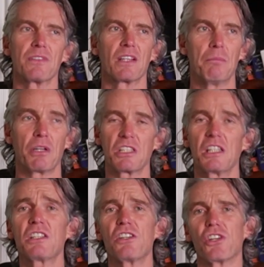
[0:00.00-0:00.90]
because it
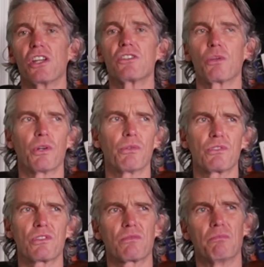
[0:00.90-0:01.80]
needs to change. The
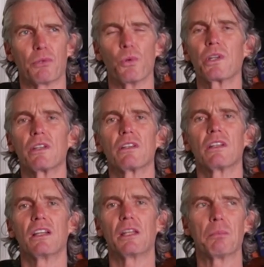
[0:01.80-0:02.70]
world's
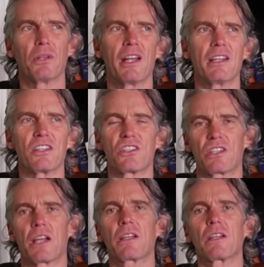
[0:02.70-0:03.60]
broken, the planet is
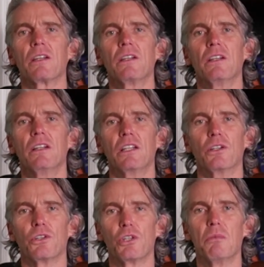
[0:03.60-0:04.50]
sick,
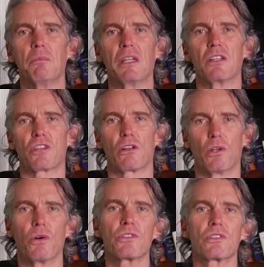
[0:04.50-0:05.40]
human beings are
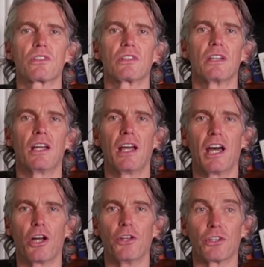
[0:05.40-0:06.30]
lost
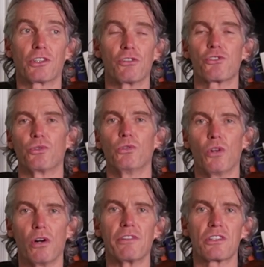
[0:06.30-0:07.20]
and under control,
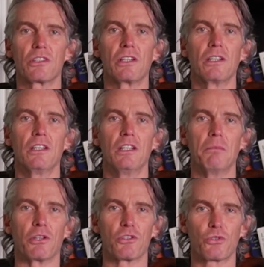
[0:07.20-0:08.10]
obviously,
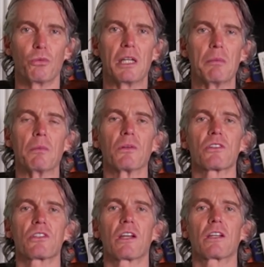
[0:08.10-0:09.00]
because so many people are
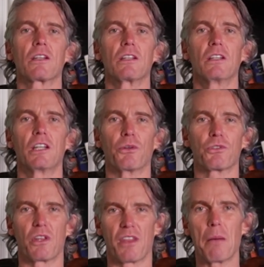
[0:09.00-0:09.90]
sick.
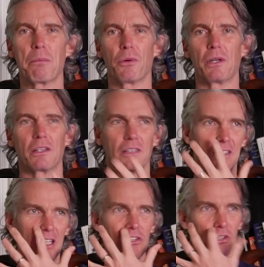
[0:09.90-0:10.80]
So at that point, the
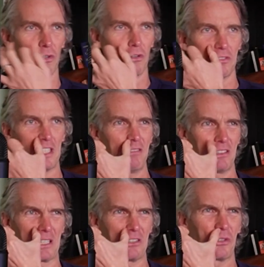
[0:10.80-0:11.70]
danger of even
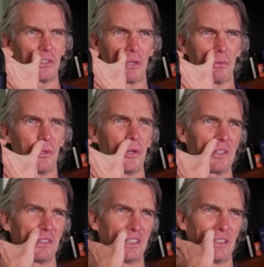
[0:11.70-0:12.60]
like nuclear war
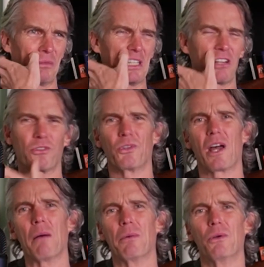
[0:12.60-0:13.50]
and the way they throw
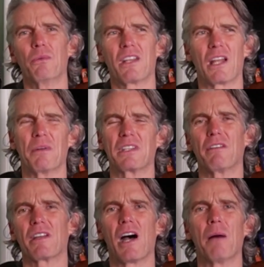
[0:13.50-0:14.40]
that about, whether that would
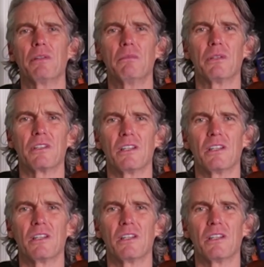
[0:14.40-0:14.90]
ever happen, but